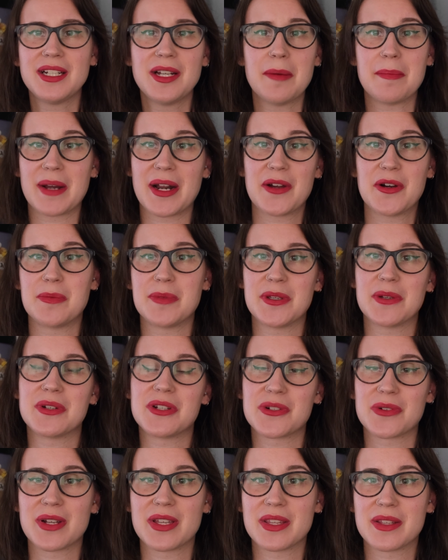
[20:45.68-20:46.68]
but I hope you
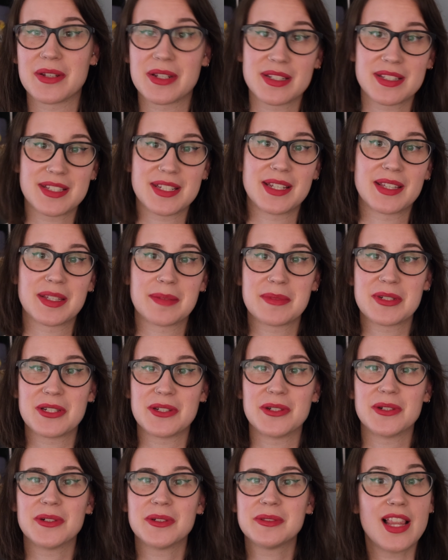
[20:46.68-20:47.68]
enjoy seeing them
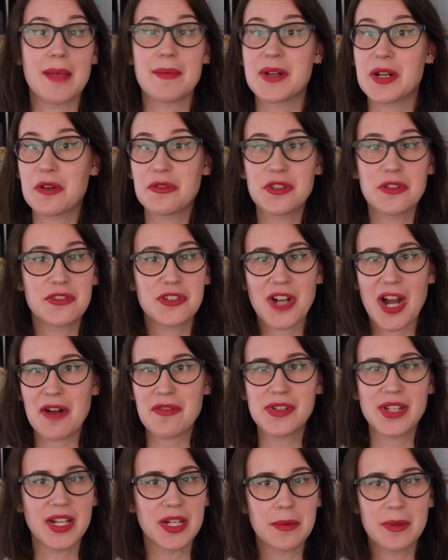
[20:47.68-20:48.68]
too. Let me know if you've
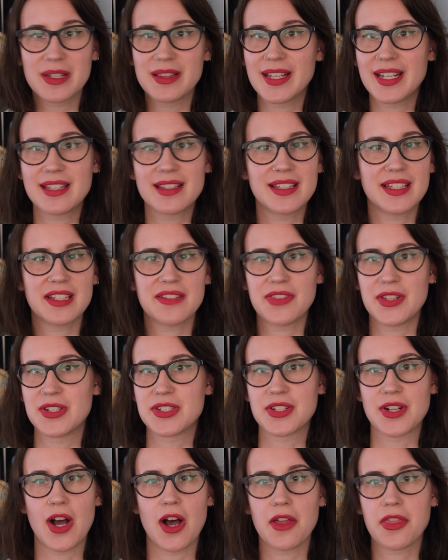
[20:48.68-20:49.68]
traveled anywhere lately, if there's
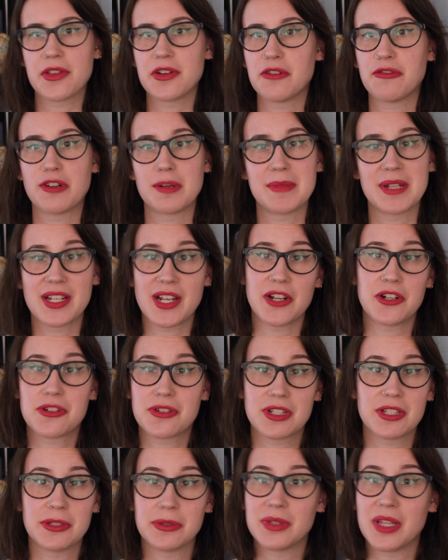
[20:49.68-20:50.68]
an author from a
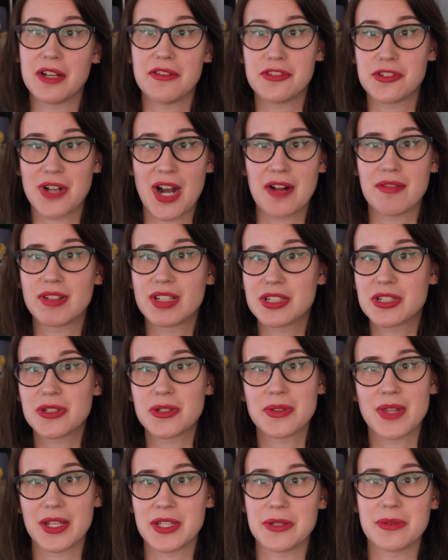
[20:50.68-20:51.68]
country you love traveling to
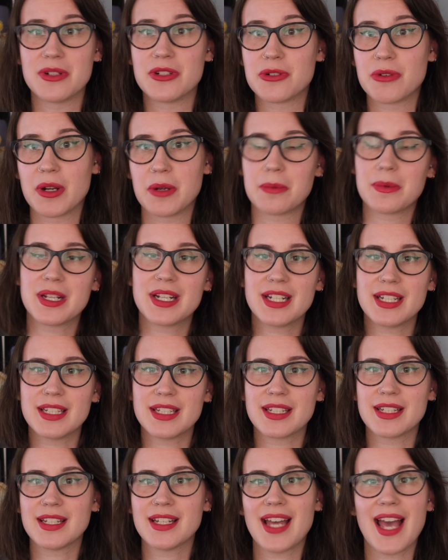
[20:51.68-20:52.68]
that you enjoy
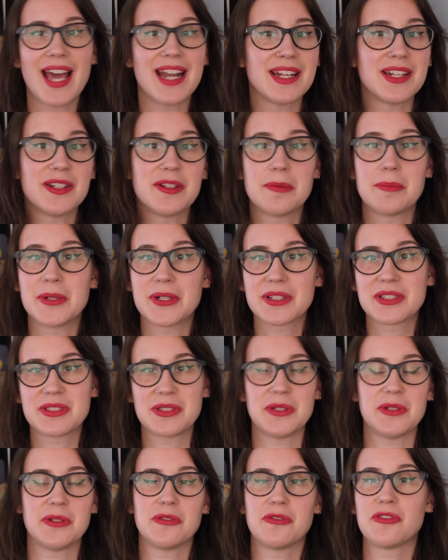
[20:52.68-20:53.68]
reading, any new books
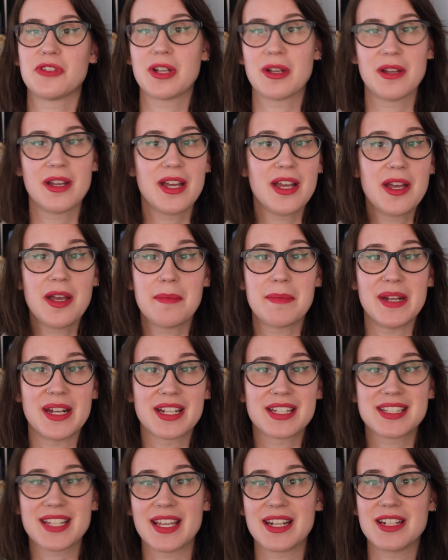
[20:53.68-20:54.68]
you've been
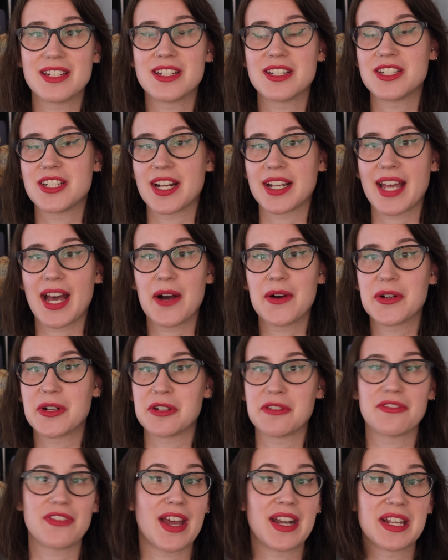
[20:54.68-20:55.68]
excited to check out, or
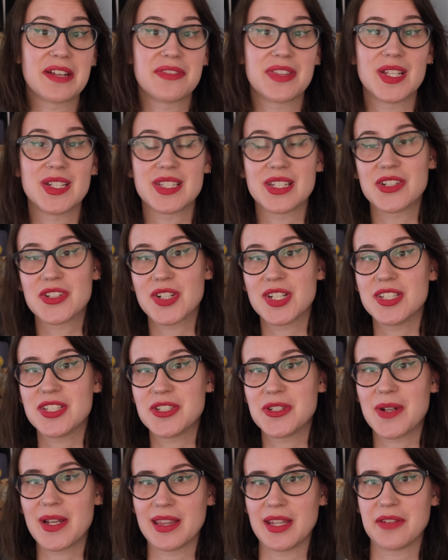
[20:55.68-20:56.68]
if any of these interest
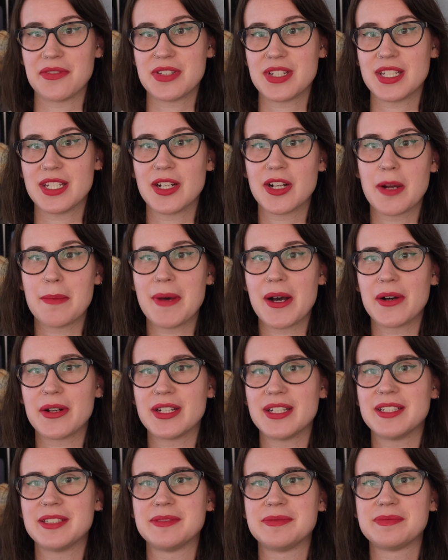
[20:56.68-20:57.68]
you, I'd love to hear about
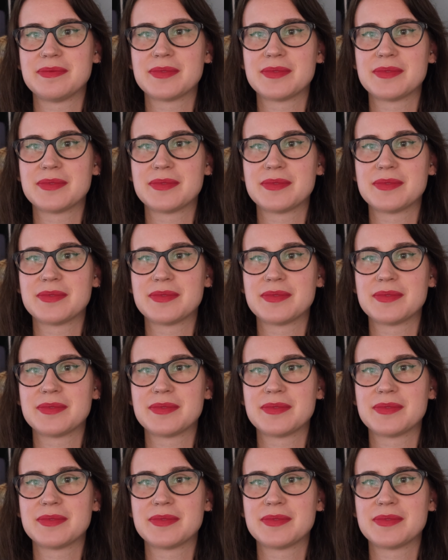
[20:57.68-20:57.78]
it.